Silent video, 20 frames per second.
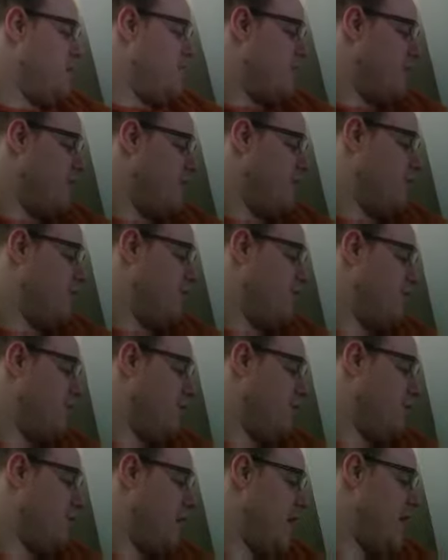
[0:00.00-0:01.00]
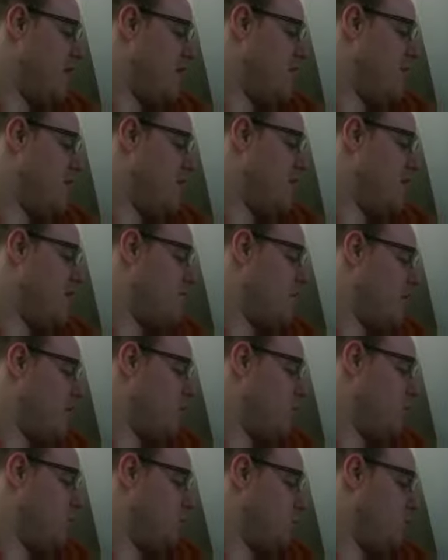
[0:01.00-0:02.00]
Prince has sold 80 million
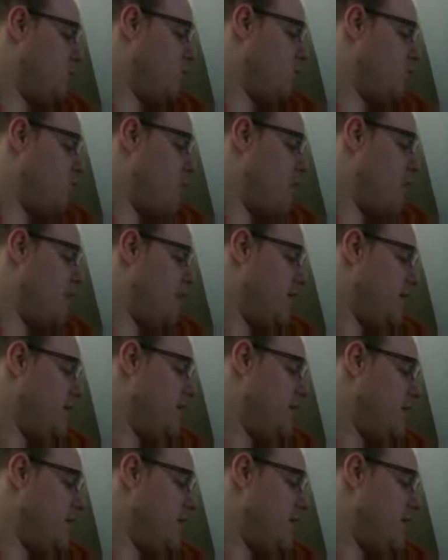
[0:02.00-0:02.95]
records worldwide.